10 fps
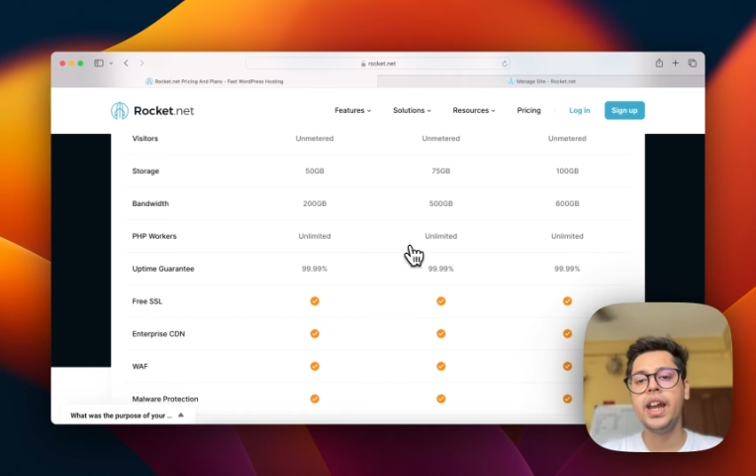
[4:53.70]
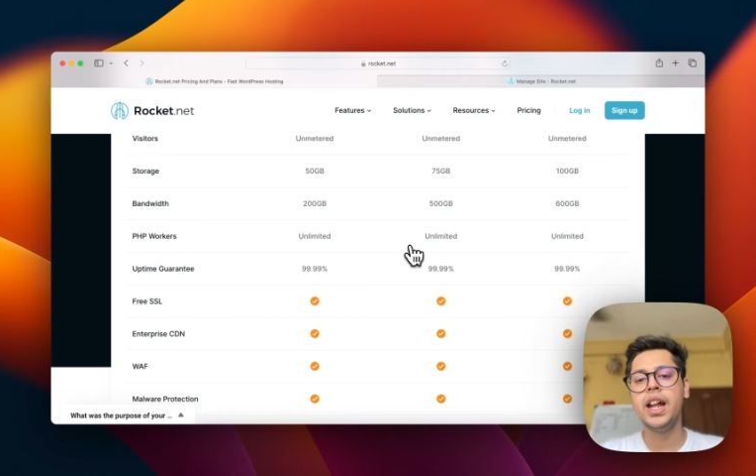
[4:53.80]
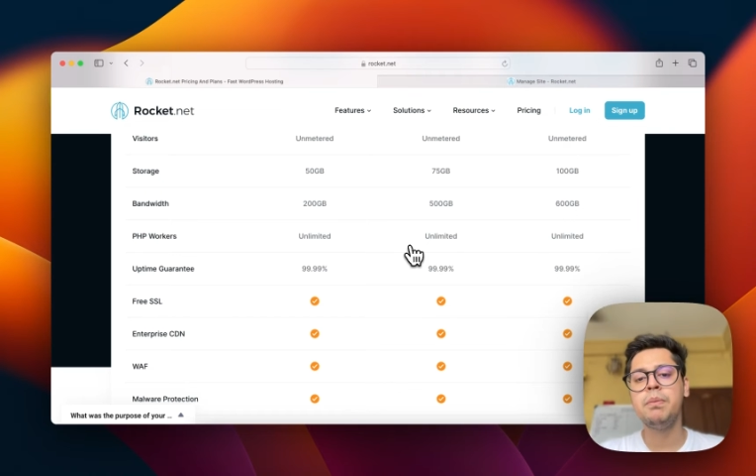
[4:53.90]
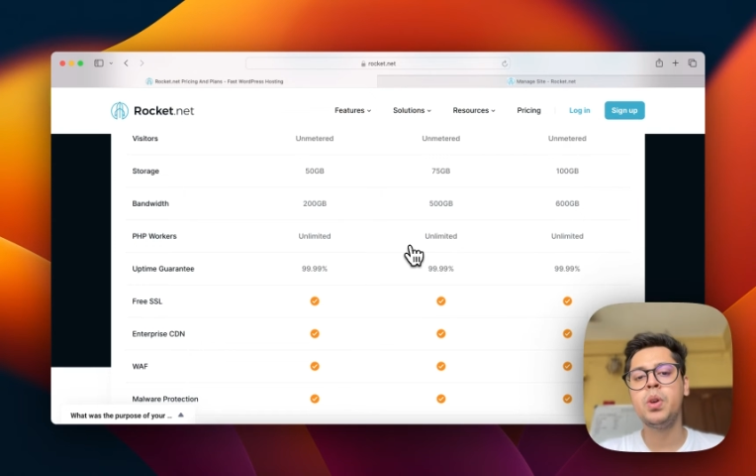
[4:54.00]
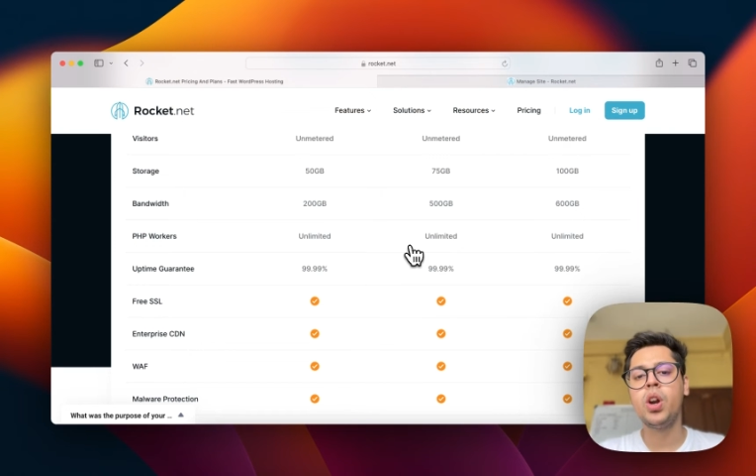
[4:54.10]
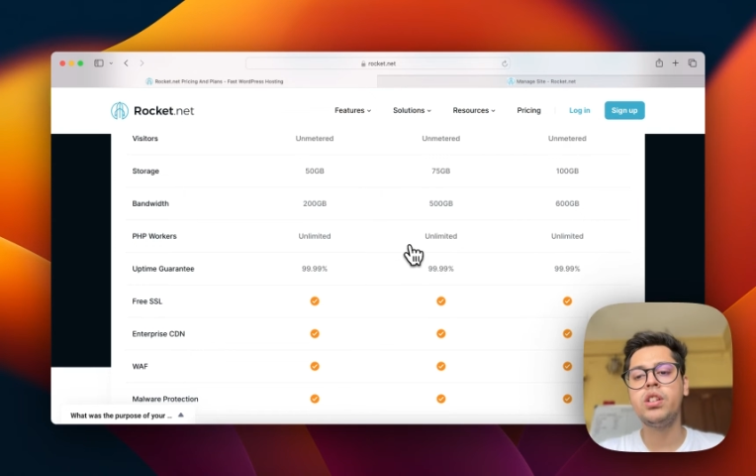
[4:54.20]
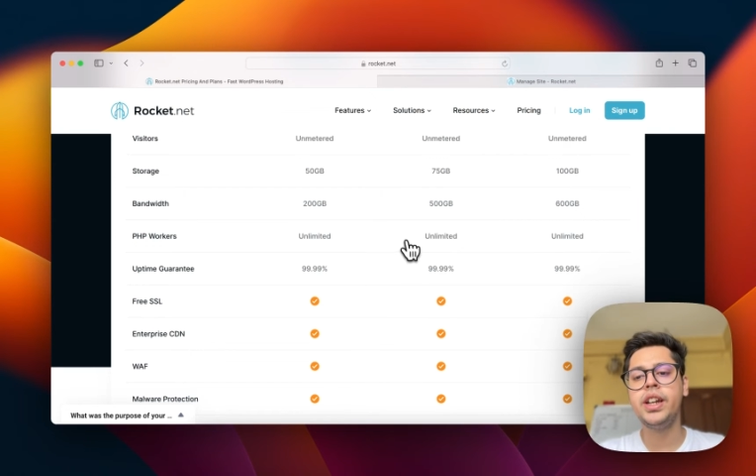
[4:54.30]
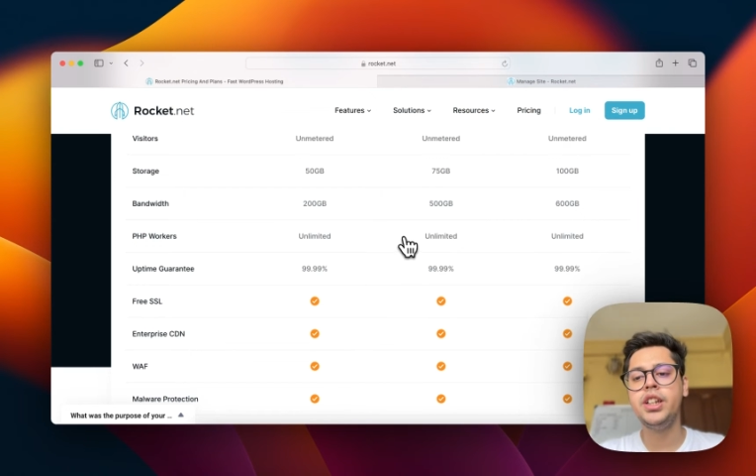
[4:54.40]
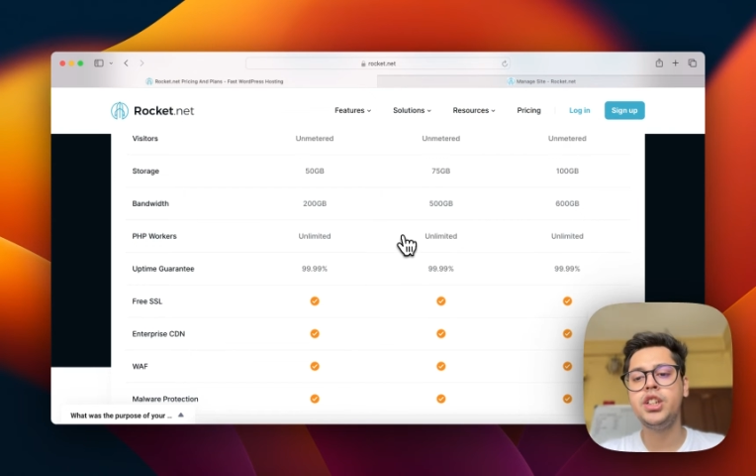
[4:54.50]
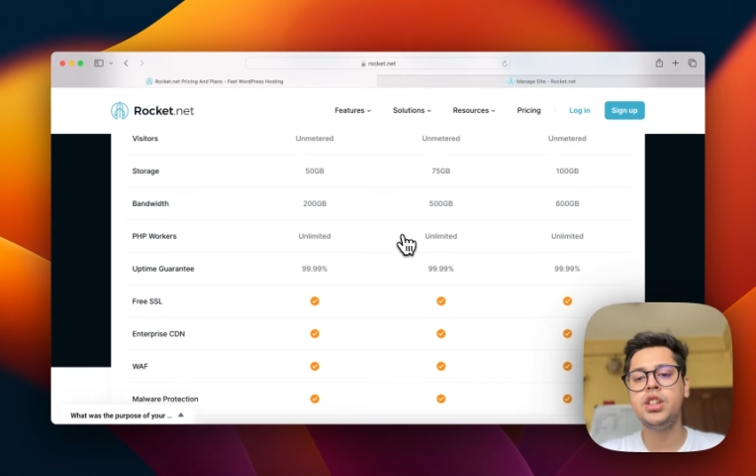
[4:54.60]
Again, I'm
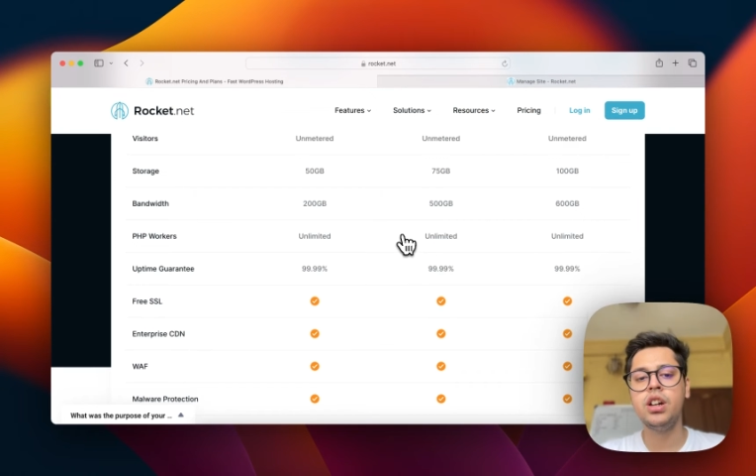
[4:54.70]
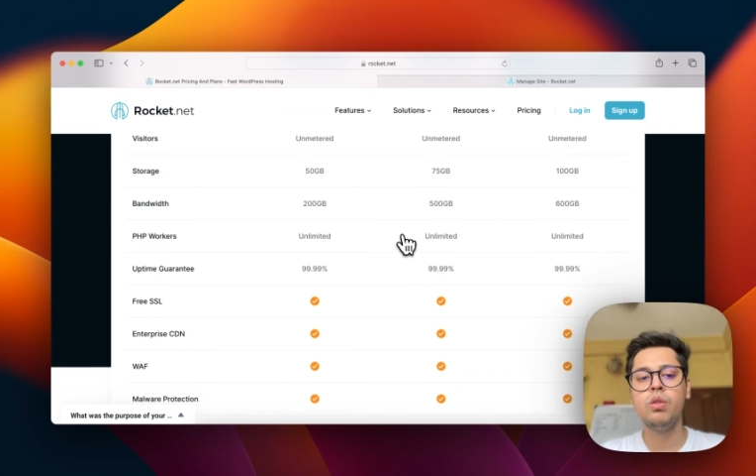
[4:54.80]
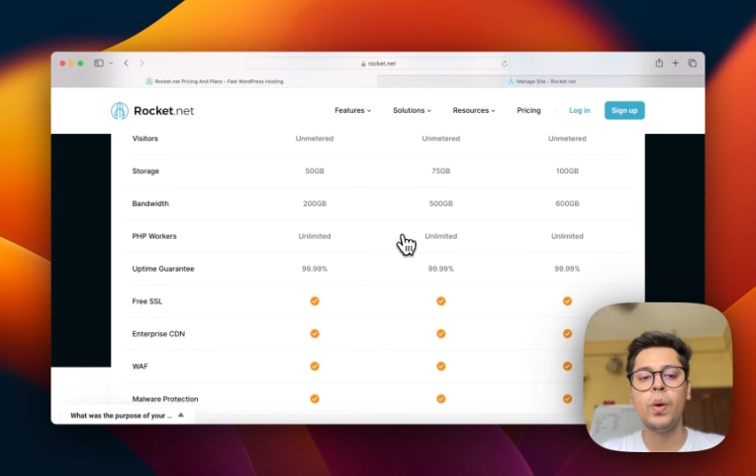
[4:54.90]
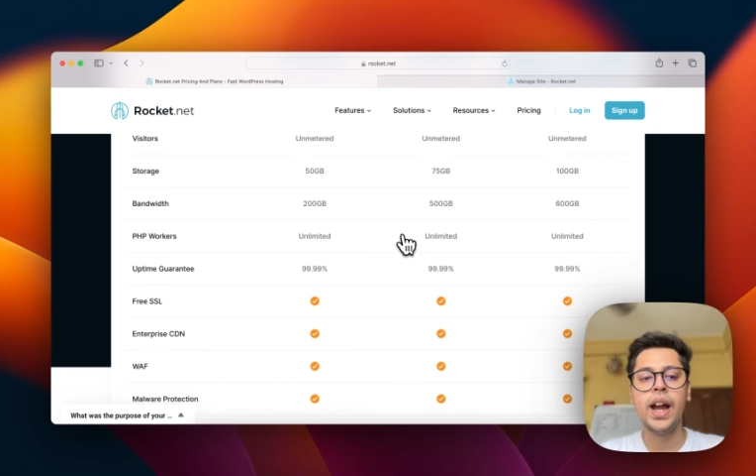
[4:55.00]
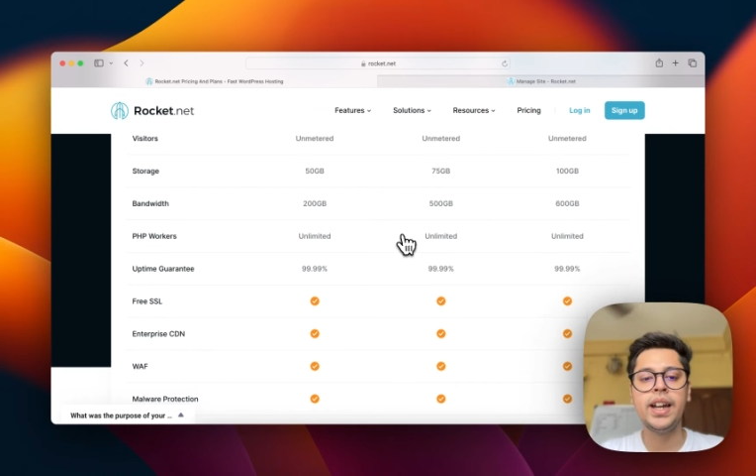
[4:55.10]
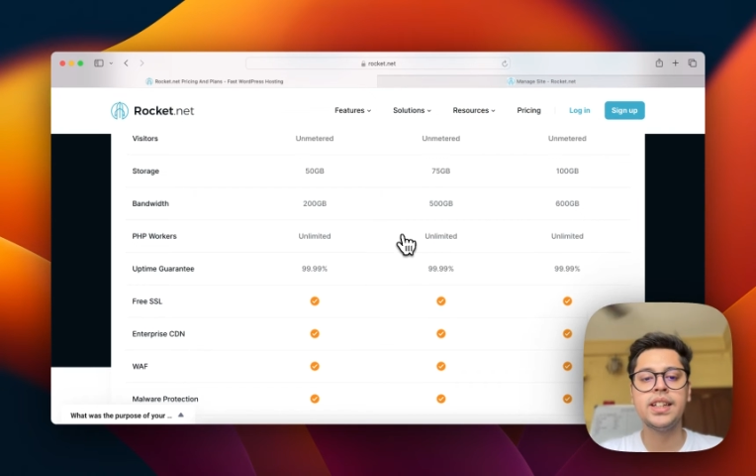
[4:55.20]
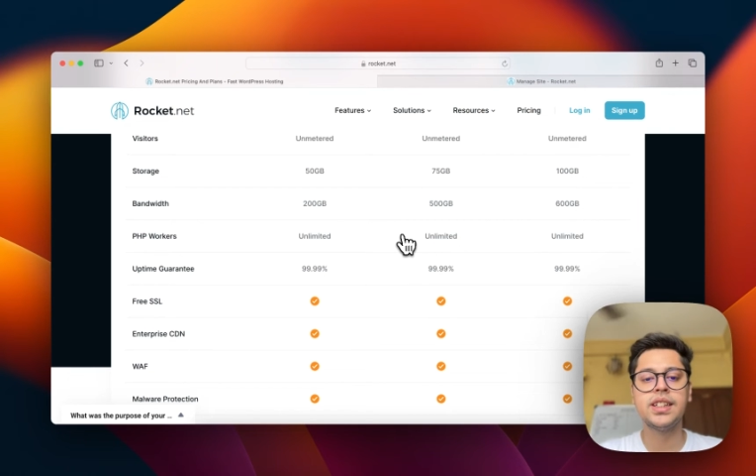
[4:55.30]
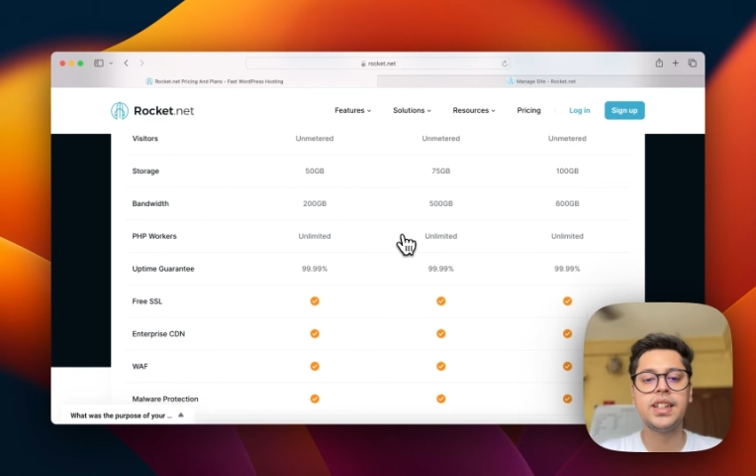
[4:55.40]
not really sure why